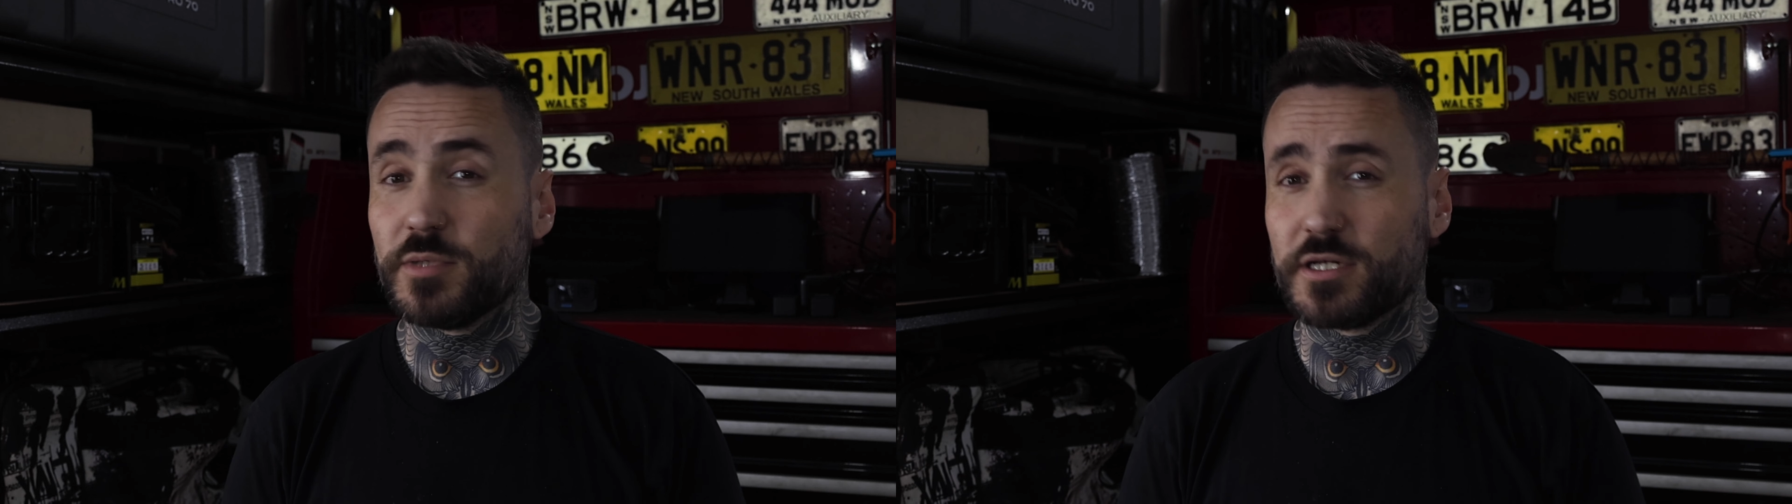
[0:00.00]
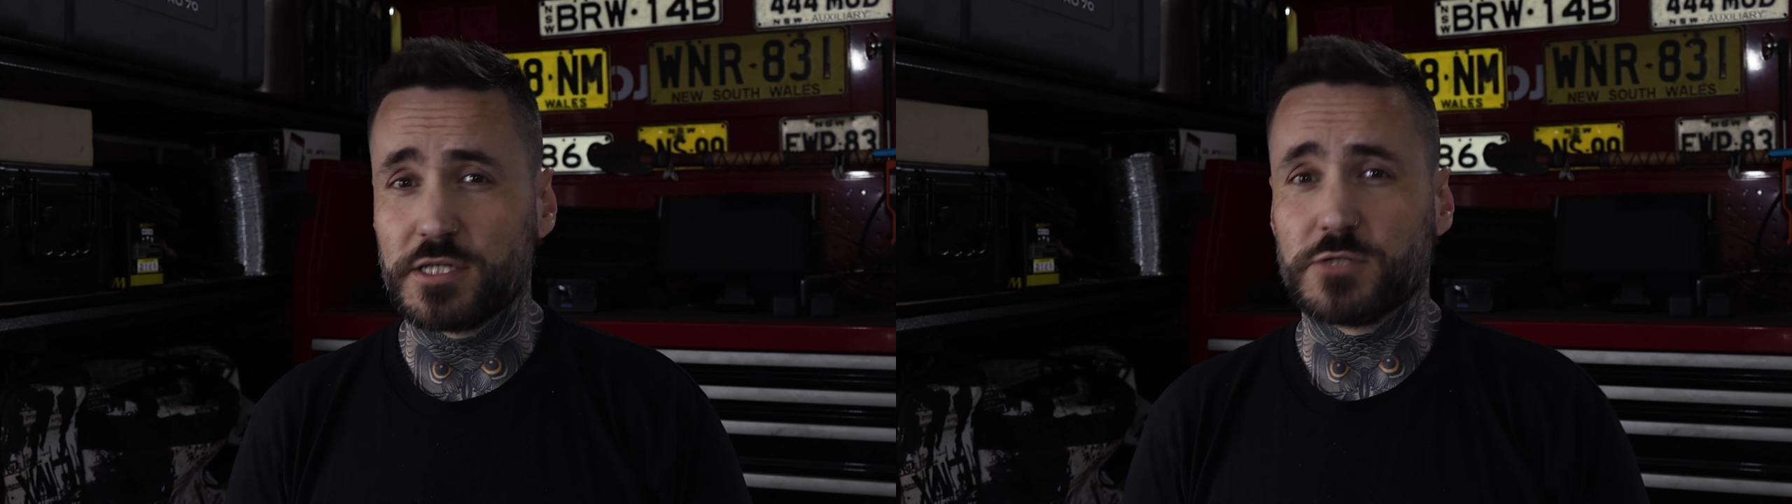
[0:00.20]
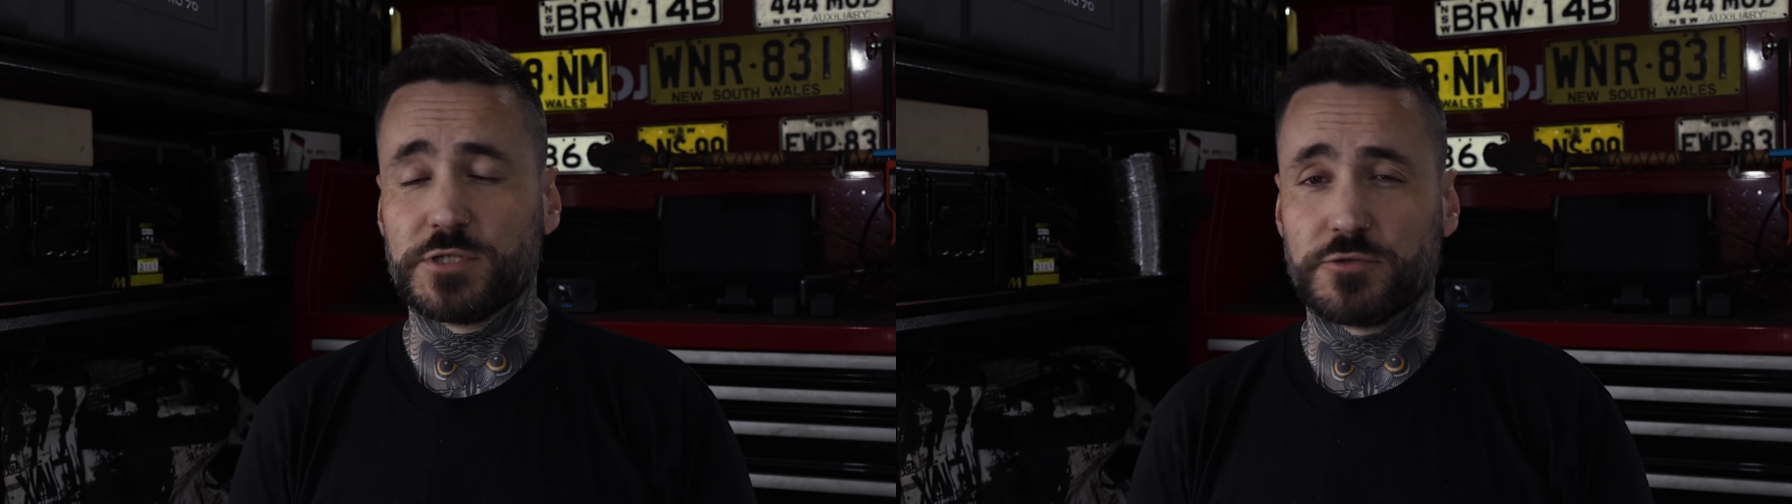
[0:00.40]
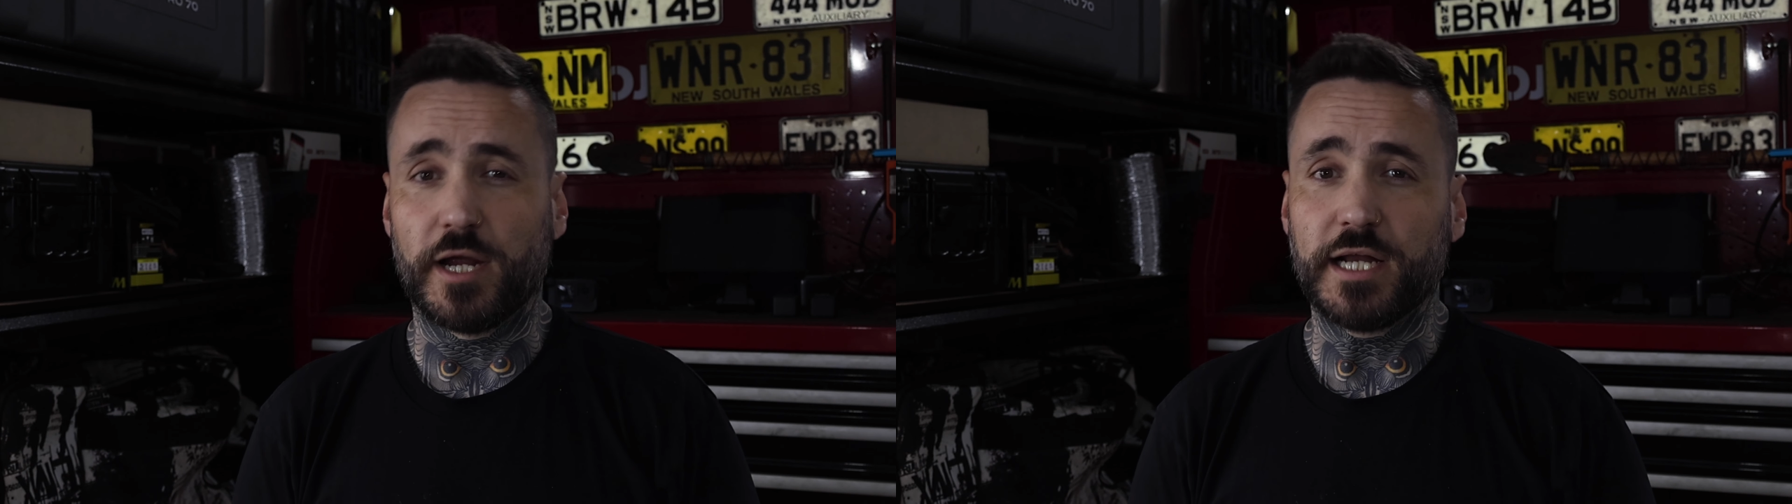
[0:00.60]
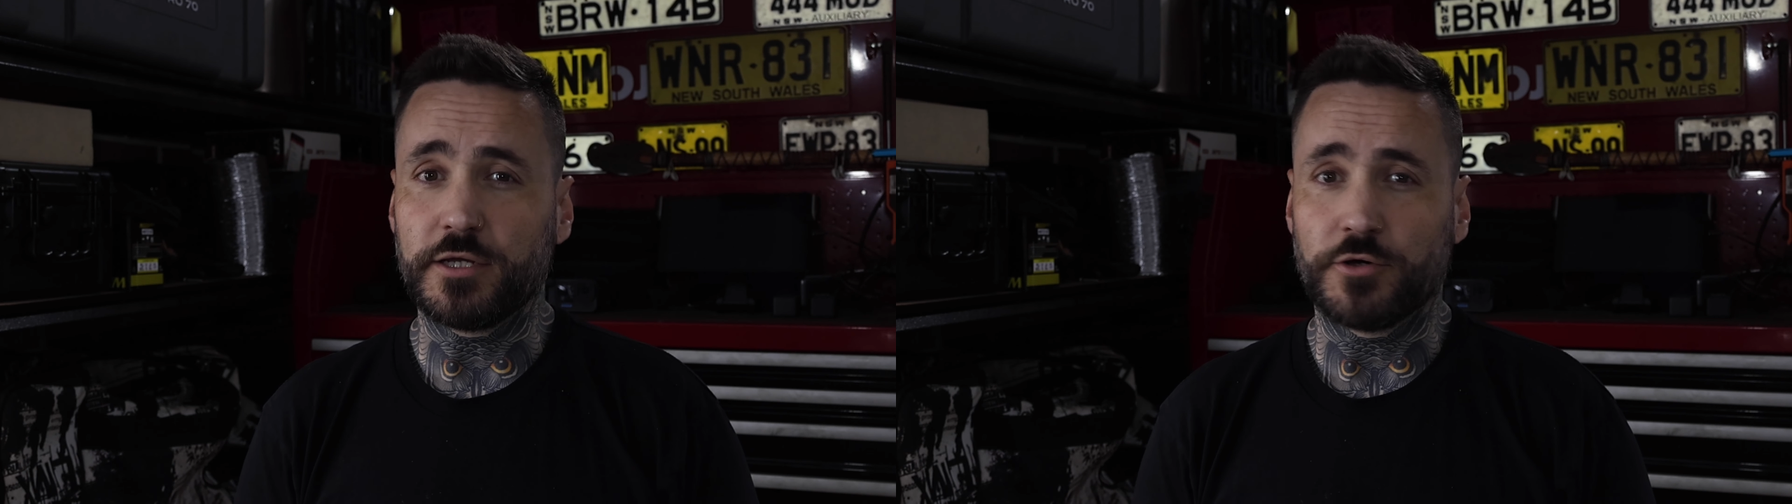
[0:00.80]
because it was
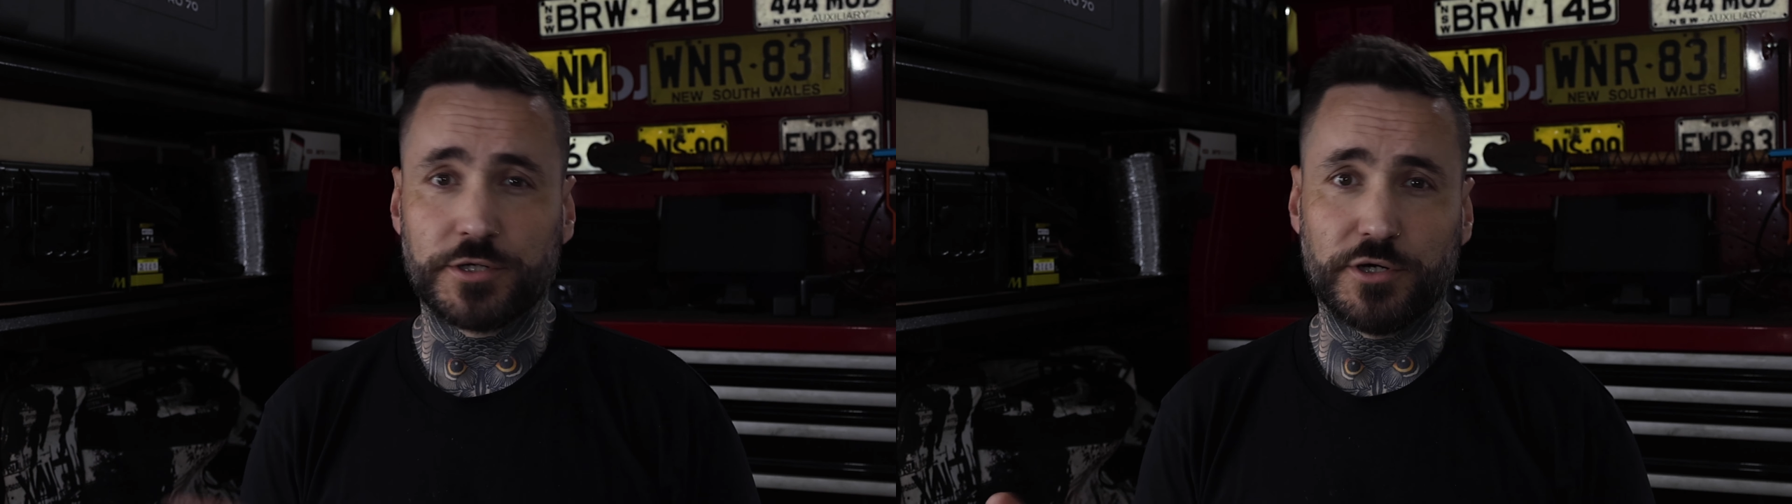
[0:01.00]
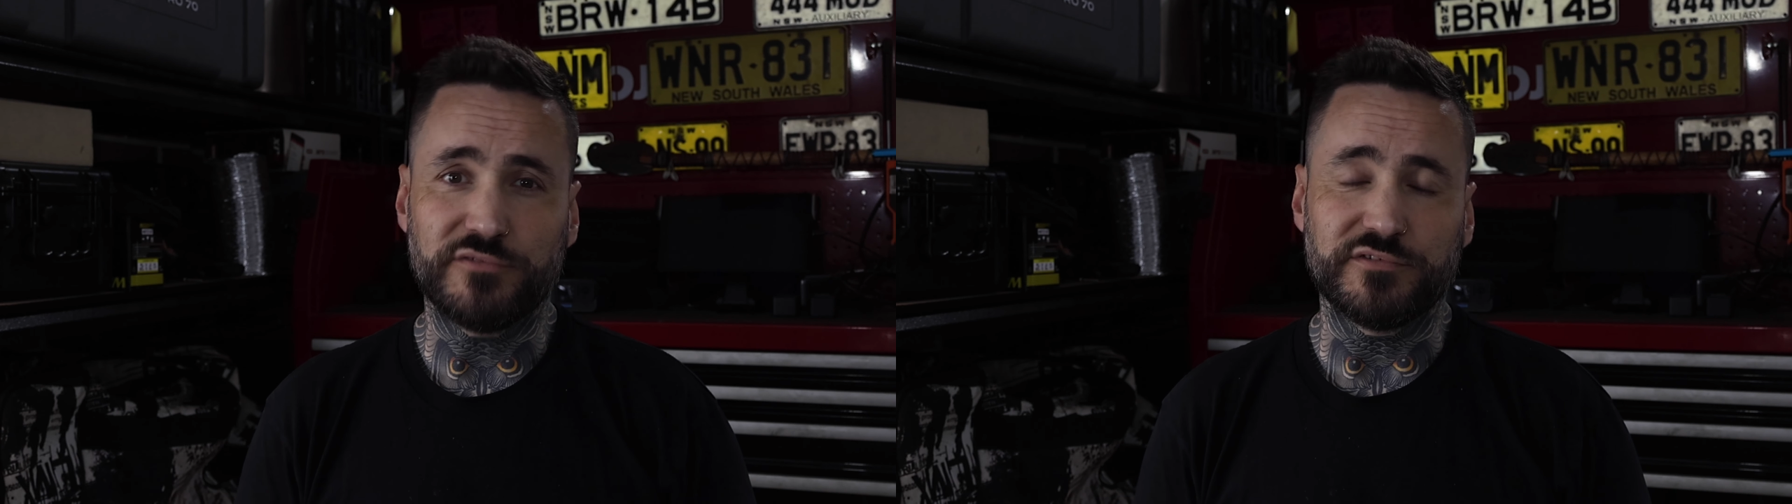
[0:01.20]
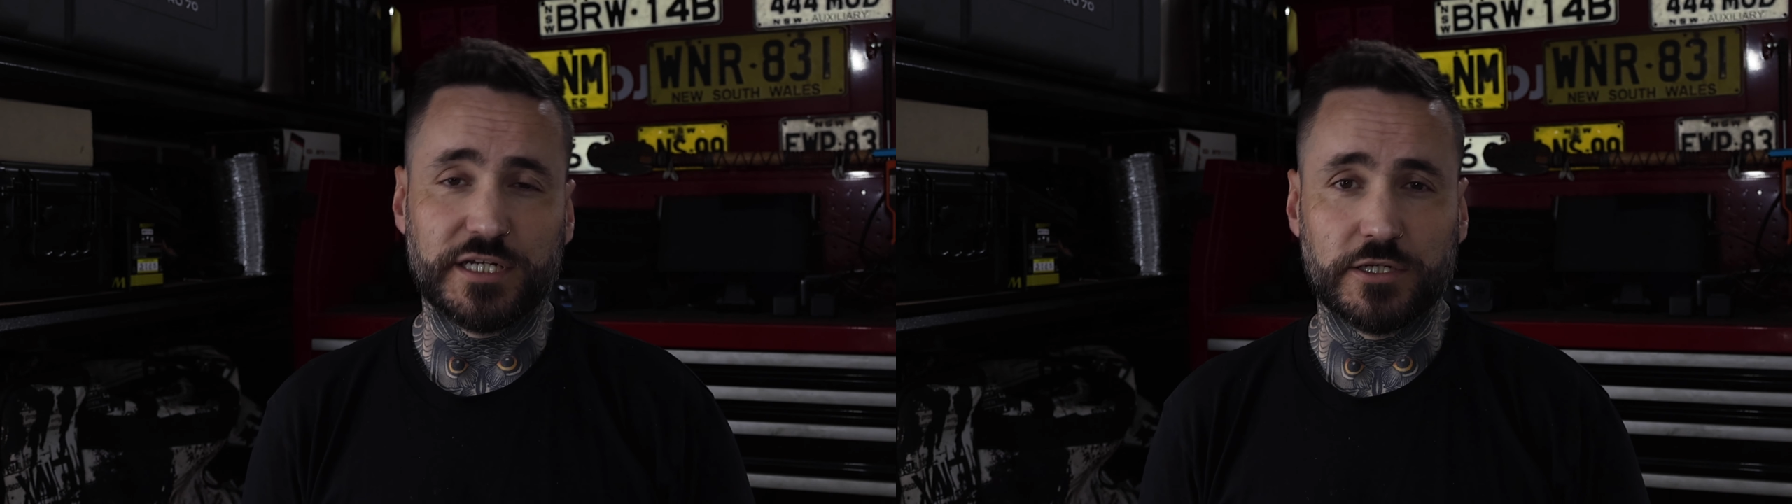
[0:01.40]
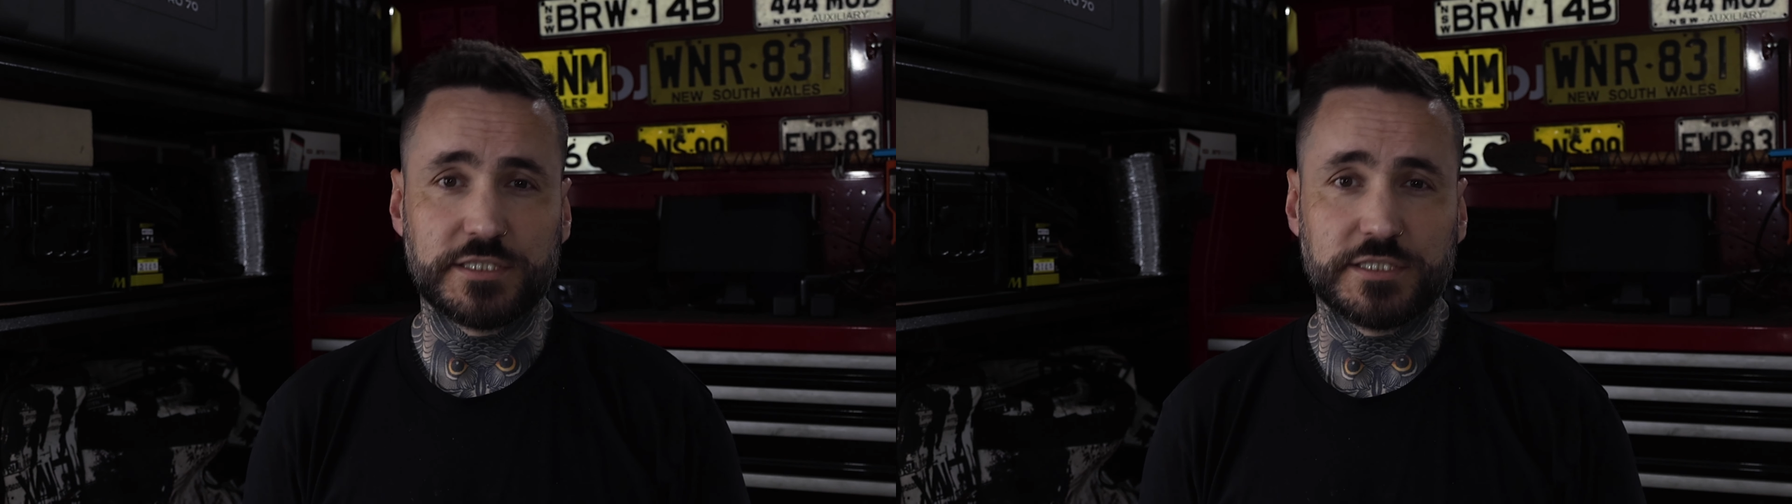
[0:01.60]
raining on and off and